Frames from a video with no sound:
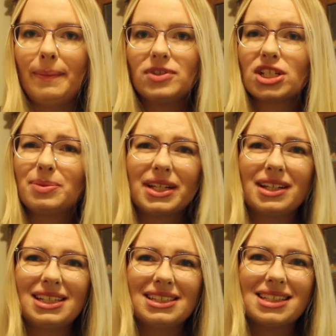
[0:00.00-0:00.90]
just
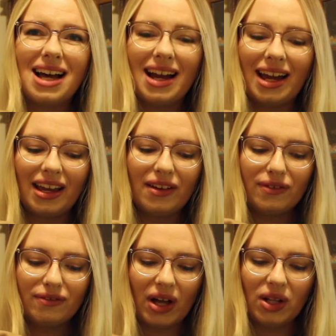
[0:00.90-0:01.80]
because I
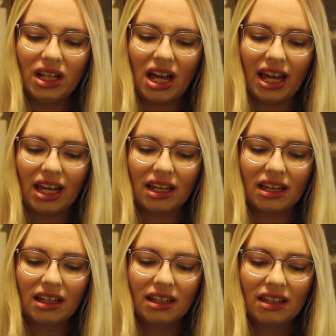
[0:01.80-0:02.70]
felt
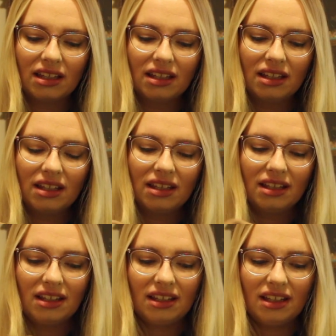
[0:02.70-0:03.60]
like
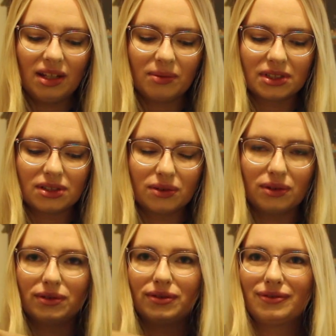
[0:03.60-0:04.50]
it was sort
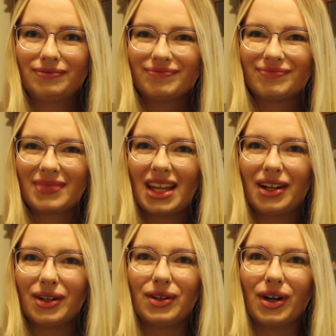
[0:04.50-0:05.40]
of, I
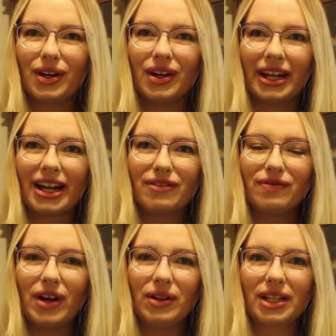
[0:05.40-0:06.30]
don't know, like I
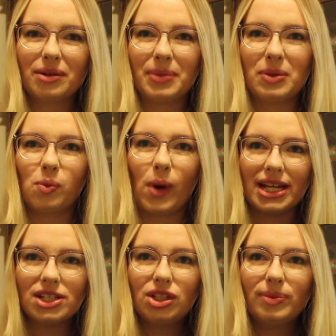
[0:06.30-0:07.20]
felt like it would be
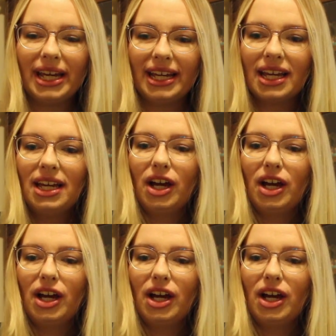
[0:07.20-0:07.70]
way too big.